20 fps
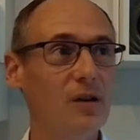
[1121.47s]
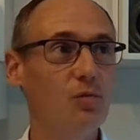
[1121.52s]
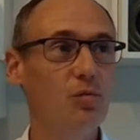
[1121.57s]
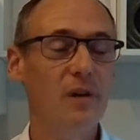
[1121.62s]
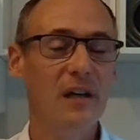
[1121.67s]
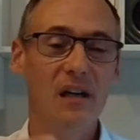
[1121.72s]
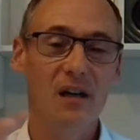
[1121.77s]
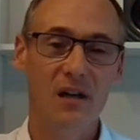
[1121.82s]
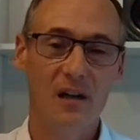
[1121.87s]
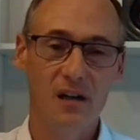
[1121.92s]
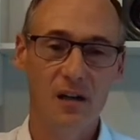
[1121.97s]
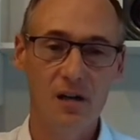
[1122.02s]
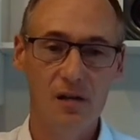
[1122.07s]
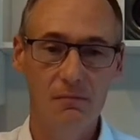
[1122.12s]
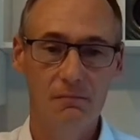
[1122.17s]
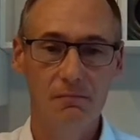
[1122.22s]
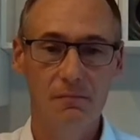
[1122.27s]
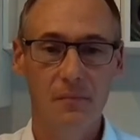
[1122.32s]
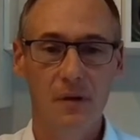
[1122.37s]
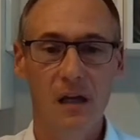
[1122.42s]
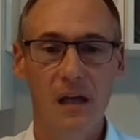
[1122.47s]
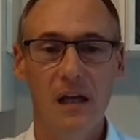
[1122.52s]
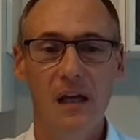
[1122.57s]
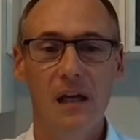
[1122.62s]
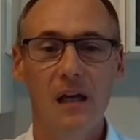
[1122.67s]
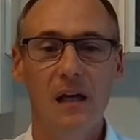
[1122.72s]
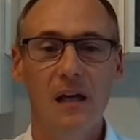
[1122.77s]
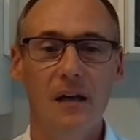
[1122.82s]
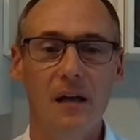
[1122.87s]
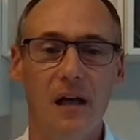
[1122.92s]
we are,
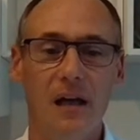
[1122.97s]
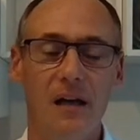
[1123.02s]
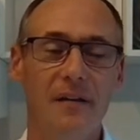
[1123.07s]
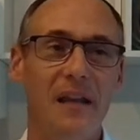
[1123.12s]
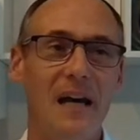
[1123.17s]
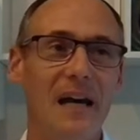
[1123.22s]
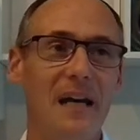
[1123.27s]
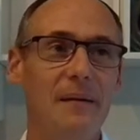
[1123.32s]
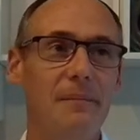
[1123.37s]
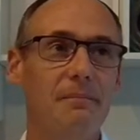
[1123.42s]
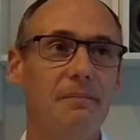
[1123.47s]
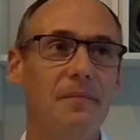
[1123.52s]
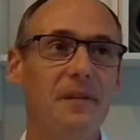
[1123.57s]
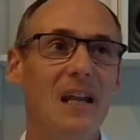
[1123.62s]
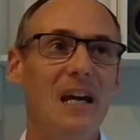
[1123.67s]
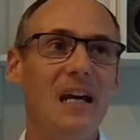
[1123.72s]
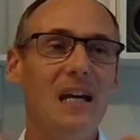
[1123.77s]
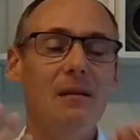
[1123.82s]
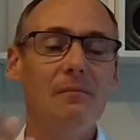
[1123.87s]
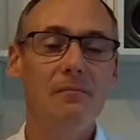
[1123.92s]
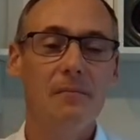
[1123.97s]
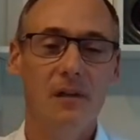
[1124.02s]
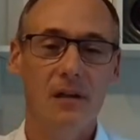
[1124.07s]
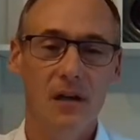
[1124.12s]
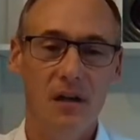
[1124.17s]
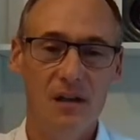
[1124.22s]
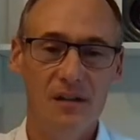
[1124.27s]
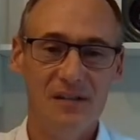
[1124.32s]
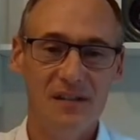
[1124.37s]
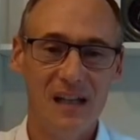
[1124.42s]
and I name
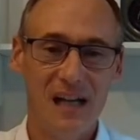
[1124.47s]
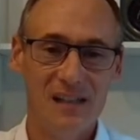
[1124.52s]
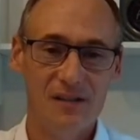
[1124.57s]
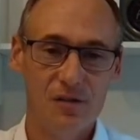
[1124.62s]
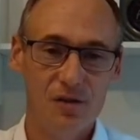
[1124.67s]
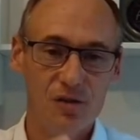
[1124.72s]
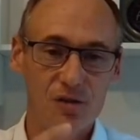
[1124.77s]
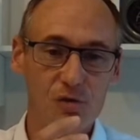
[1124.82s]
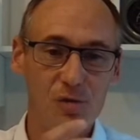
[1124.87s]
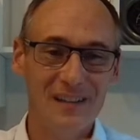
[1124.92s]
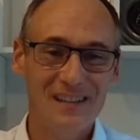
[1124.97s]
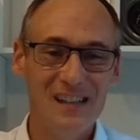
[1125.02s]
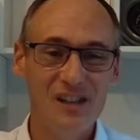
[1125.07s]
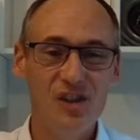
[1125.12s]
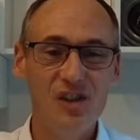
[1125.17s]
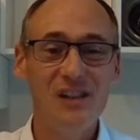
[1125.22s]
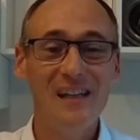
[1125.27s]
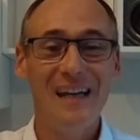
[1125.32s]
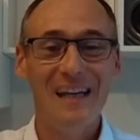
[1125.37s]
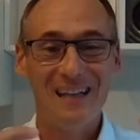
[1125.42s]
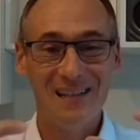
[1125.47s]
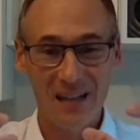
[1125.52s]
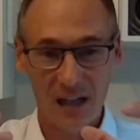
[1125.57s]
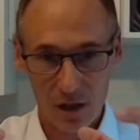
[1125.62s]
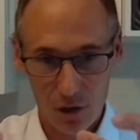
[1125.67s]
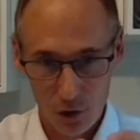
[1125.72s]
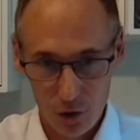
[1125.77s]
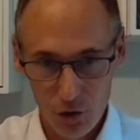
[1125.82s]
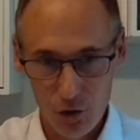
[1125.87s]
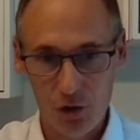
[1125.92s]
us as a strategy
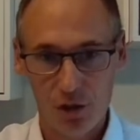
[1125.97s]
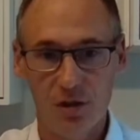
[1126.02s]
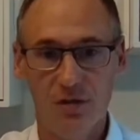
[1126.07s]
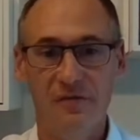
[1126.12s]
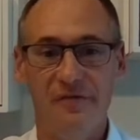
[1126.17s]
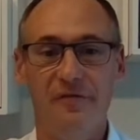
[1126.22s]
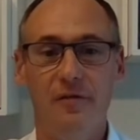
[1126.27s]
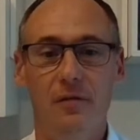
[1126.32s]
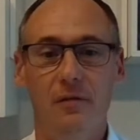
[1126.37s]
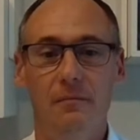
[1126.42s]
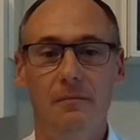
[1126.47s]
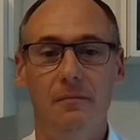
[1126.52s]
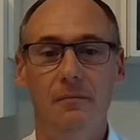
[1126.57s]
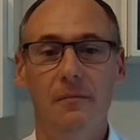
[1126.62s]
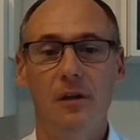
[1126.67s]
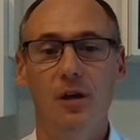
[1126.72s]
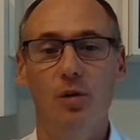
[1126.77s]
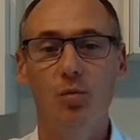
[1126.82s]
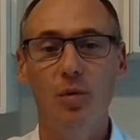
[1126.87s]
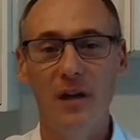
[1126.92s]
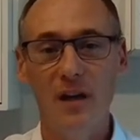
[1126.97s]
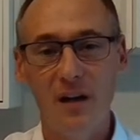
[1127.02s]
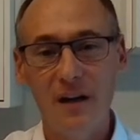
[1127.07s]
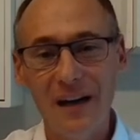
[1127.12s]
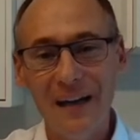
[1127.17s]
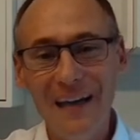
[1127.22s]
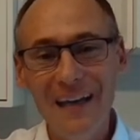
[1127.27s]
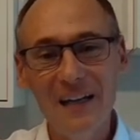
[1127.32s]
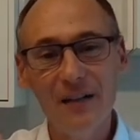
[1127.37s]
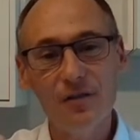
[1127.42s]
execution firm. We are
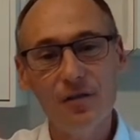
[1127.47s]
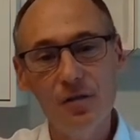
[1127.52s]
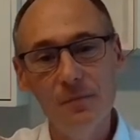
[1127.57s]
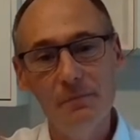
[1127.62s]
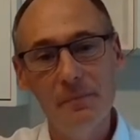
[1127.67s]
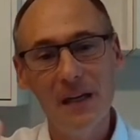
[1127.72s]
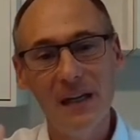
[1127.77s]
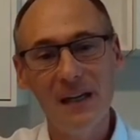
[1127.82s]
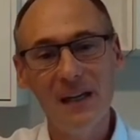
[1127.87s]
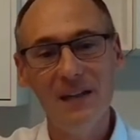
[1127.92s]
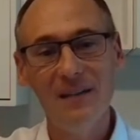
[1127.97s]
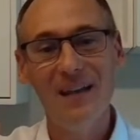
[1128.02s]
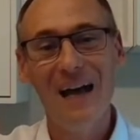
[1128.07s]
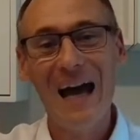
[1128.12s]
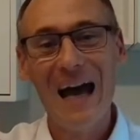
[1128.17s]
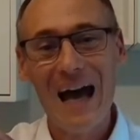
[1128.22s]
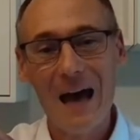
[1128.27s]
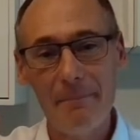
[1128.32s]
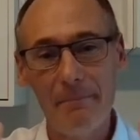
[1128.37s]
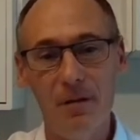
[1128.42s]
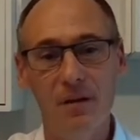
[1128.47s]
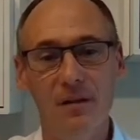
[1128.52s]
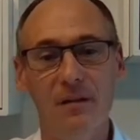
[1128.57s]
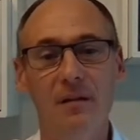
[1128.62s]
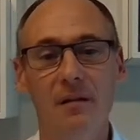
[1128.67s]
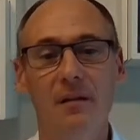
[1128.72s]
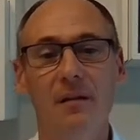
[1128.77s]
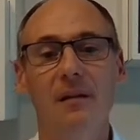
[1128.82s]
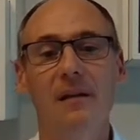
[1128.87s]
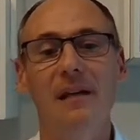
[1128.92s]
here to make it
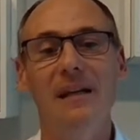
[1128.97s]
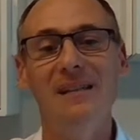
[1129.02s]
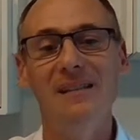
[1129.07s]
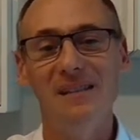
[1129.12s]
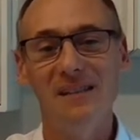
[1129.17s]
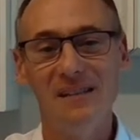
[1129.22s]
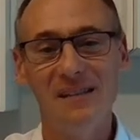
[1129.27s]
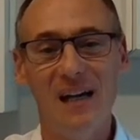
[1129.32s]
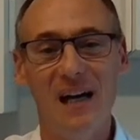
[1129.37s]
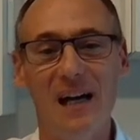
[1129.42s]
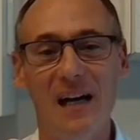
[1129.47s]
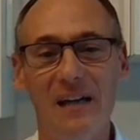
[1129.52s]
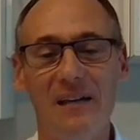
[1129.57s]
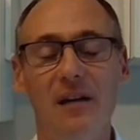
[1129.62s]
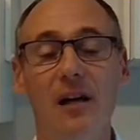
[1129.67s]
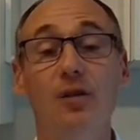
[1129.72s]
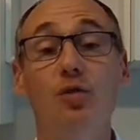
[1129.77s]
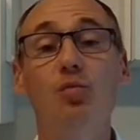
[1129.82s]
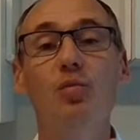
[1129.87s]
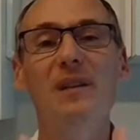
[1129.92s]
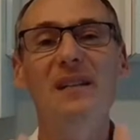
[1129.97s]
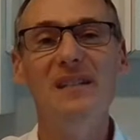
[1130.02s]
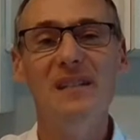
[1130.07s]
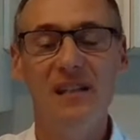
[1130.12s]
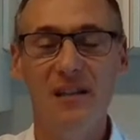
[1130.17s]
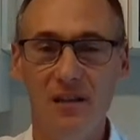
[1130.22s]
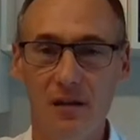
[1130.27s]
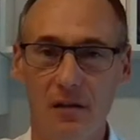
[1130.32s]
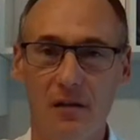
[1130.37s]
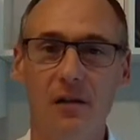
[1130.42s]
happen inside and
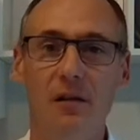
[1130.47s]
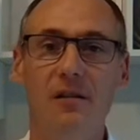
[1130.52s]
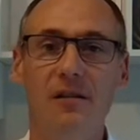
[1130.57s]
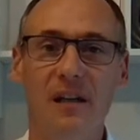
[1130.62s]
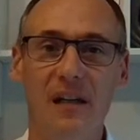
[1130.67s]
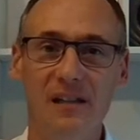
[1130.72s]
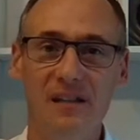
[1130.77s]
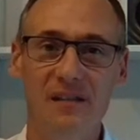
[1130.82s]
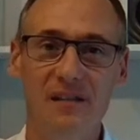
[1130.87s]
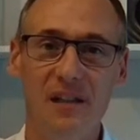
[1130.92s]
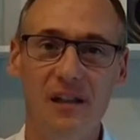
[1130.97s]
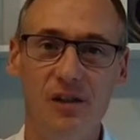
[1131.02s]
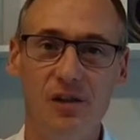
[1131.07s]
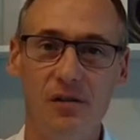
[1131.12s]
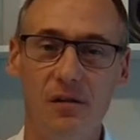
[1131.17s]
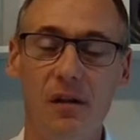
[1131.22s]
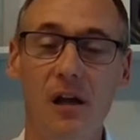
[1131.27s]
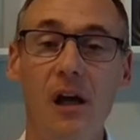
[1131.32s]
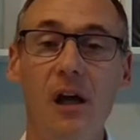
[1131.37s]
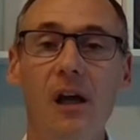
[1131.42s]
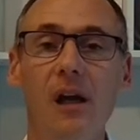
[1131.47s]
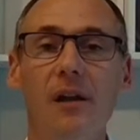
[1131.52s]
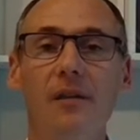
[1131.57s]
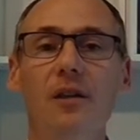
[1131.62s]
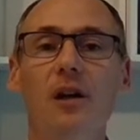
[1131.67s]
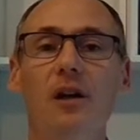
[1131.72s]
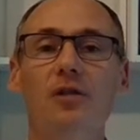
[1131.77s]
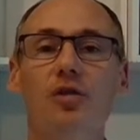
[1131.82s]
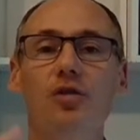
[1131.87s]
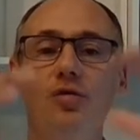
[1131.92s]
within your organization,
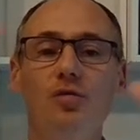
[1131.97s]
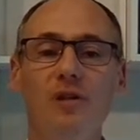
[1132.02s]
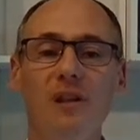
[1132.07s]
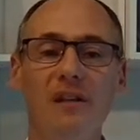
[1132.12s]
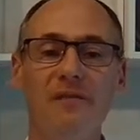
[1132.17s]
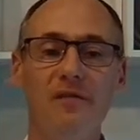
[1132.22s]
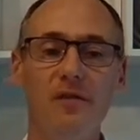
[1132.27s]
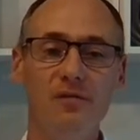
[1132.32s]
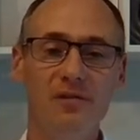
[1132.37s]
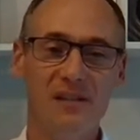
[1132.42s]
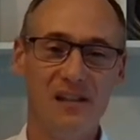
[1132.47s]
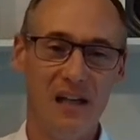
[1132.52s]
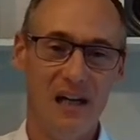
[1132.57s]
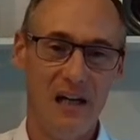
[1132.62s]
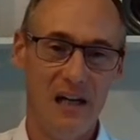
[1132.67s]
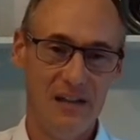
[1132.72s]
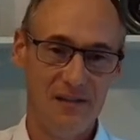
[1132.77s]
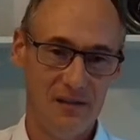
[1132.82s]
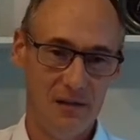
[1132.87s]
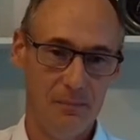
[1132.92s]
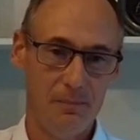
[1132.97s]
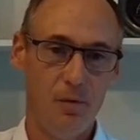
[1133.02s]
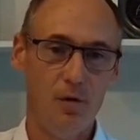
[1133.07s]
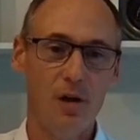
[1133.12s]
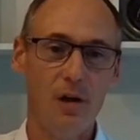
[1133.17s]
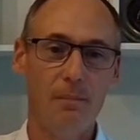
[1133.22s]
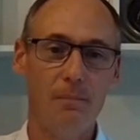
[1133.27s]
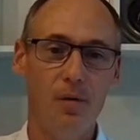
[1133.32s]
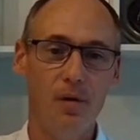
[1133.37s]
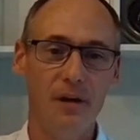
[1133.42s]
not to give you slides on
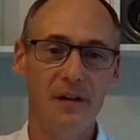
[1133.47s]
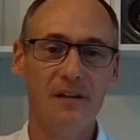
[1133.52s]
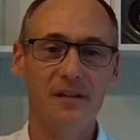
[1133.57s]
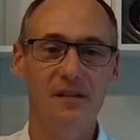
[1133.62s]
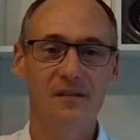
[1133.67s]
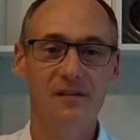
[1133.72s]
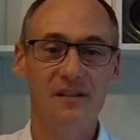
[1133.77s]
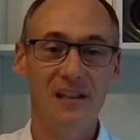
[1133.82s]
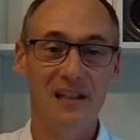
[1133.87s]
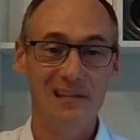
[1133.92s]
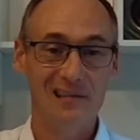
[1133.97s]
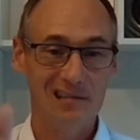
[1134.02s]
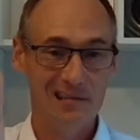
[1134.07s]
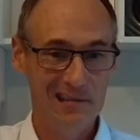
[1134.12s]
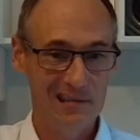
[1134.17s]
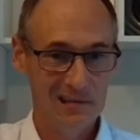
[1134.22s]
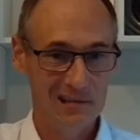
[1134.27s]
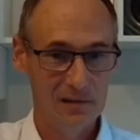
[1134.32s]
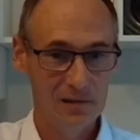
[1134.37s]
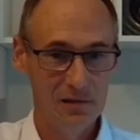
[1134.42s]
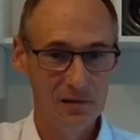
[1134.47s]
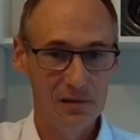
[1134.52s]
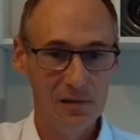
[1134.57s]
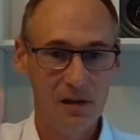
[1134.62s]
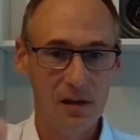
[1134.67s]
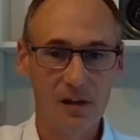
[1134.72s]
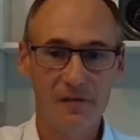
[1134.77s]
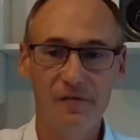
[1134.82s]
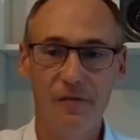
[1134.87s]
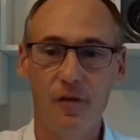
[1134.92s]
PowerPoint and then good
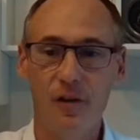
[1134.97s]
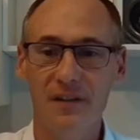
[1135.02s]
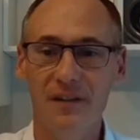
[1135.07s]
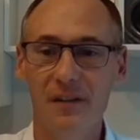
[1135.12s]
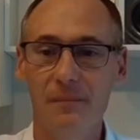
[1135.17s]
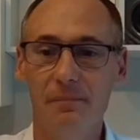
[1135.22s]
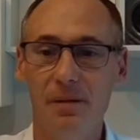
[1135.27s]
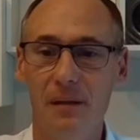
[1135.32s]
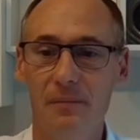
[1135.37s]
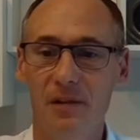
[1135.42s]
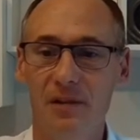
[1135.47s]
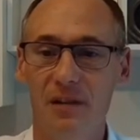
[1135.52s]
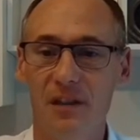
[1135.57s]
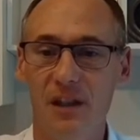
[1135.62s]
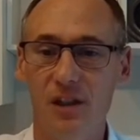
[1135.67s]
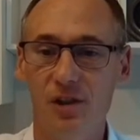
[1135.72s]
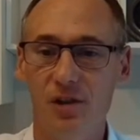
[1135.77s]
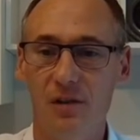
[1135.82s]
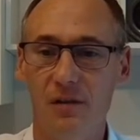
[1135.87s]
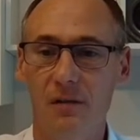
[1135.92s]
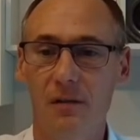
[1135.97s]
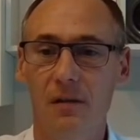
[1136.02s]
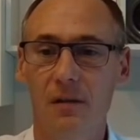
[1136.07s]
luck for the implementation.